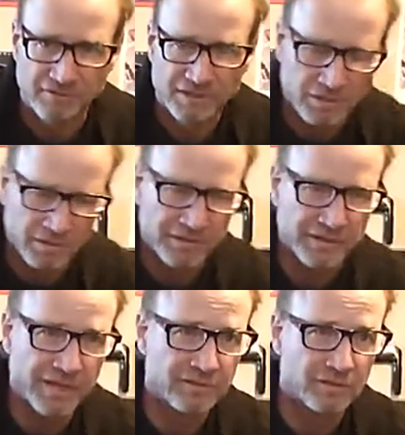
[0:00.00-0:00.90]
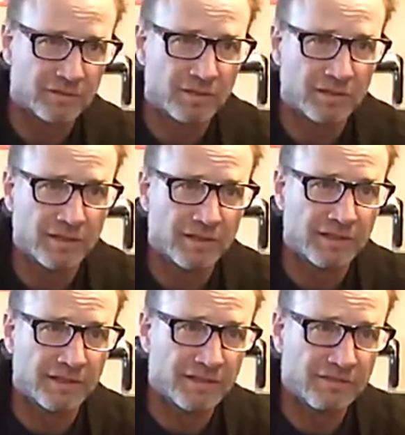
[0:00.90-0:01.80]
a video on that, so you can
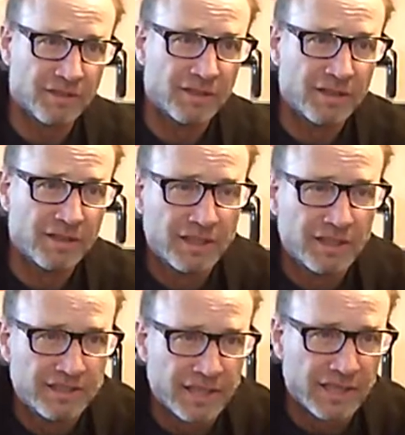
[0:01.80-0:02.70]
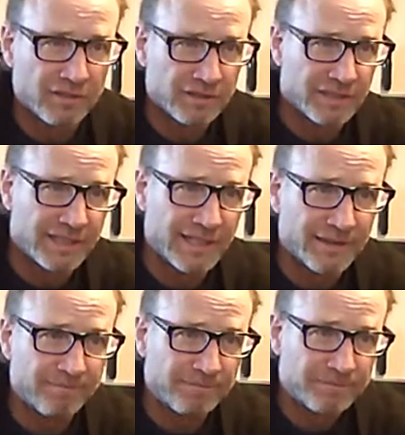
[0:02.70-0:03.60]
even take a look at that.